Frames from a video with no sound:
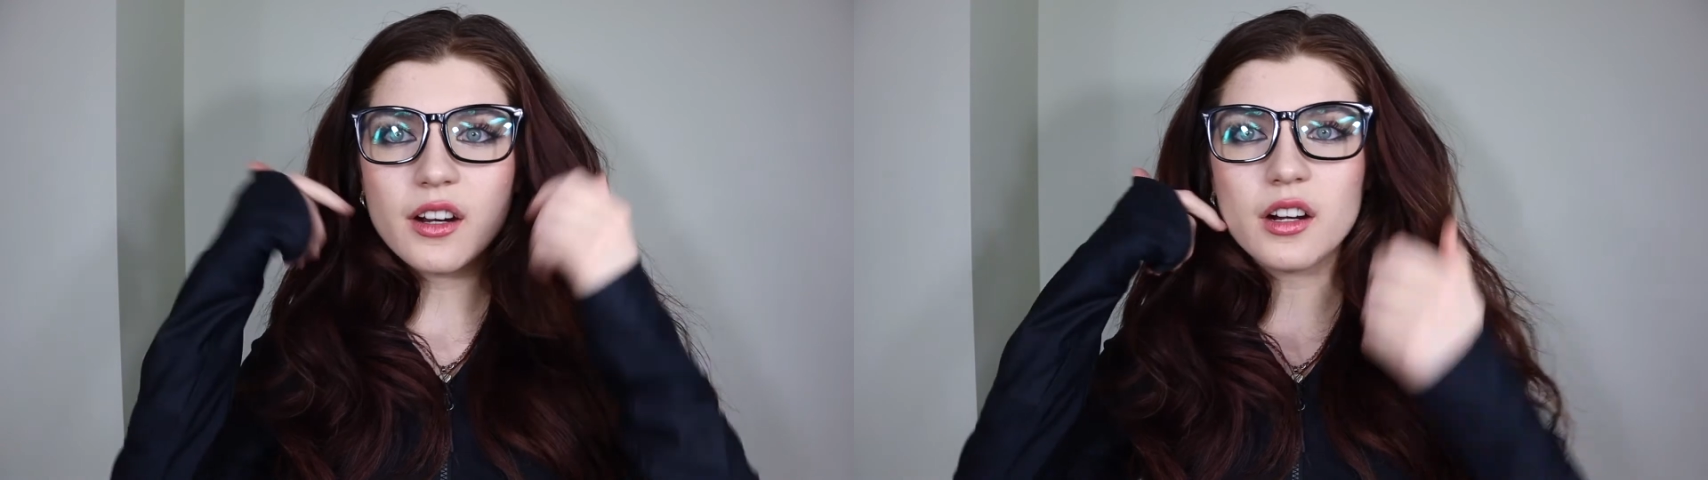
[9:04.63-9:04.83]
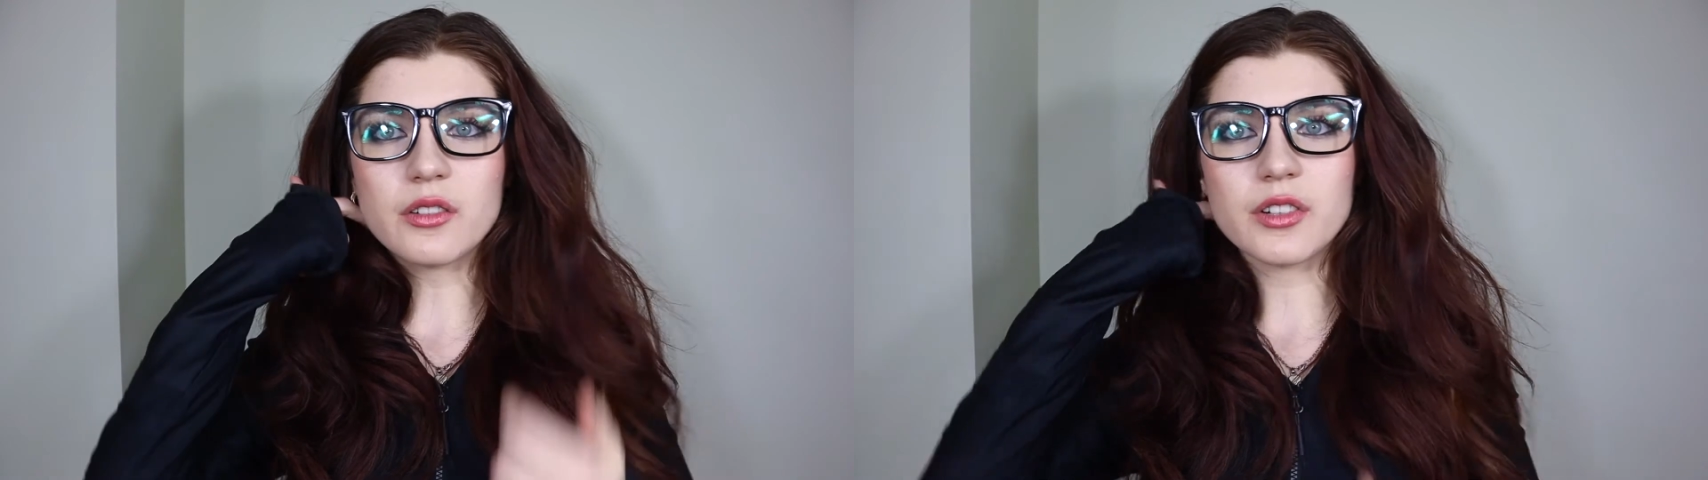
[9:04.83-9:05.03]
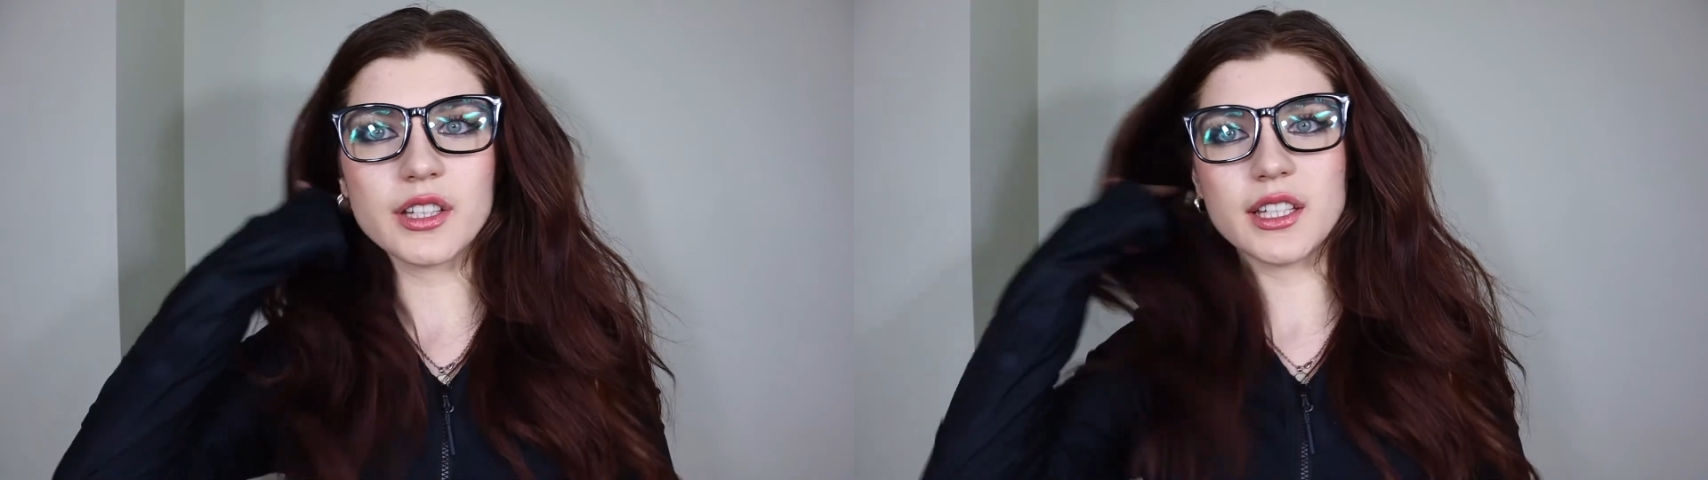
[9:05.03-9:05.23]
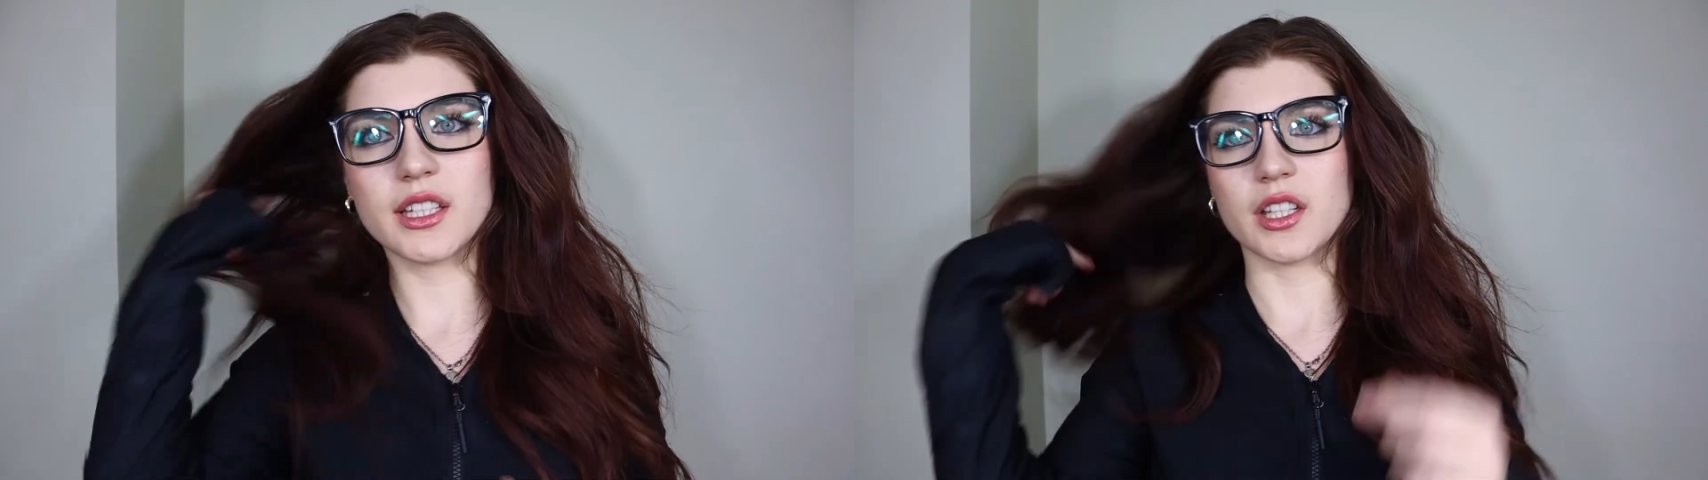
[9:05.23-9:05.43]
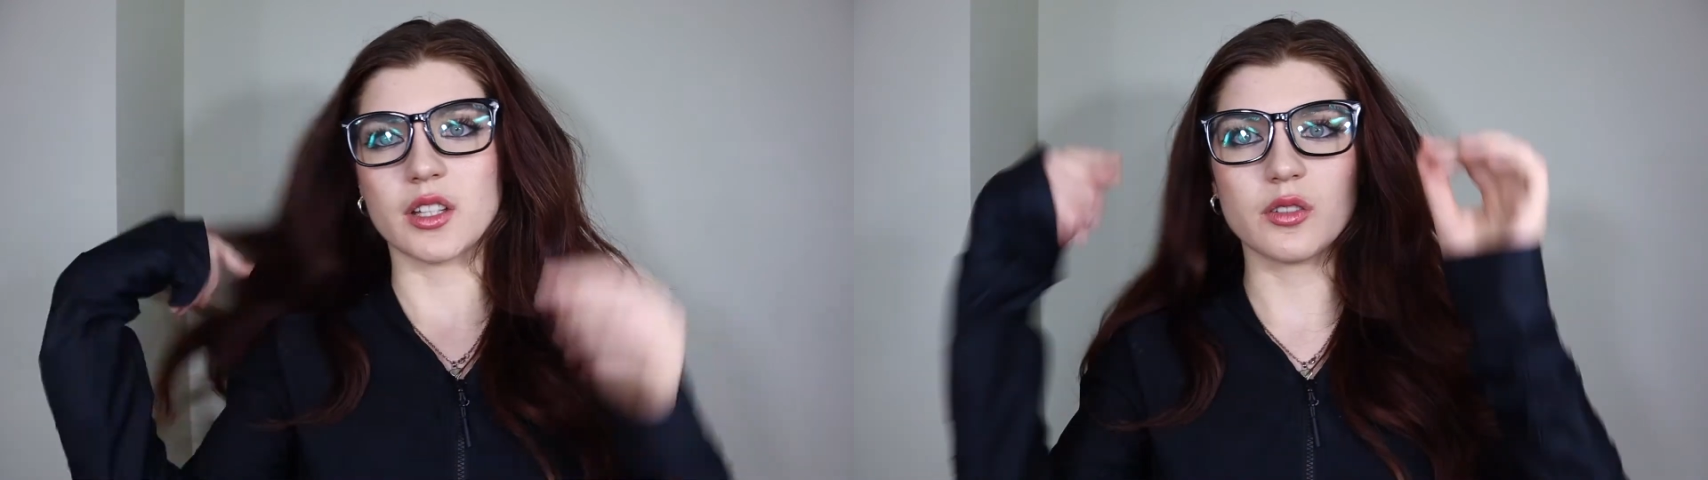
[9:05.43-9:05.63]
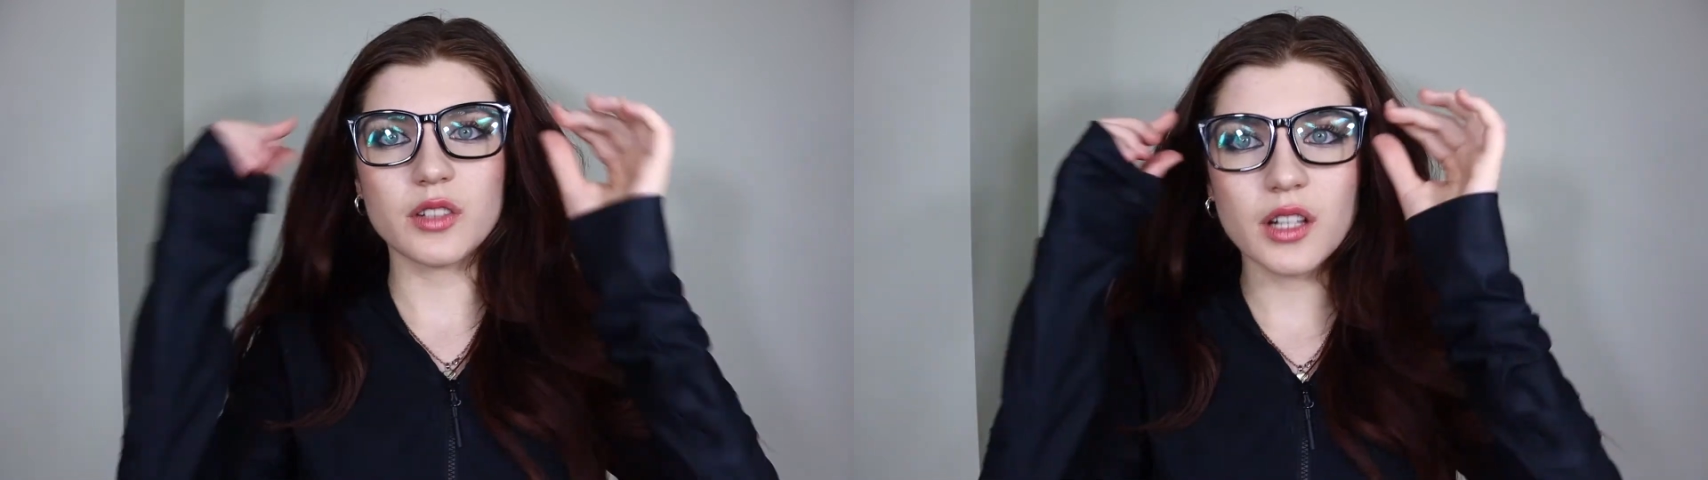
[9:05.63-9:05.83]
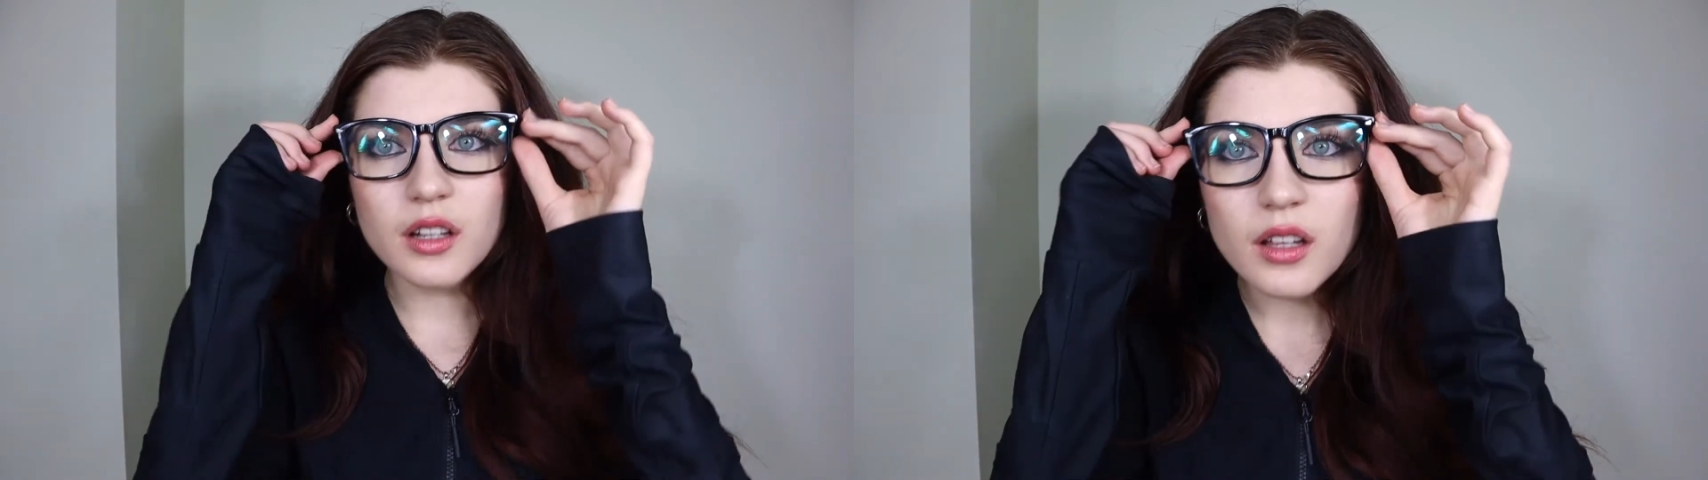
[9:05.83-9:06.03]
are really cute.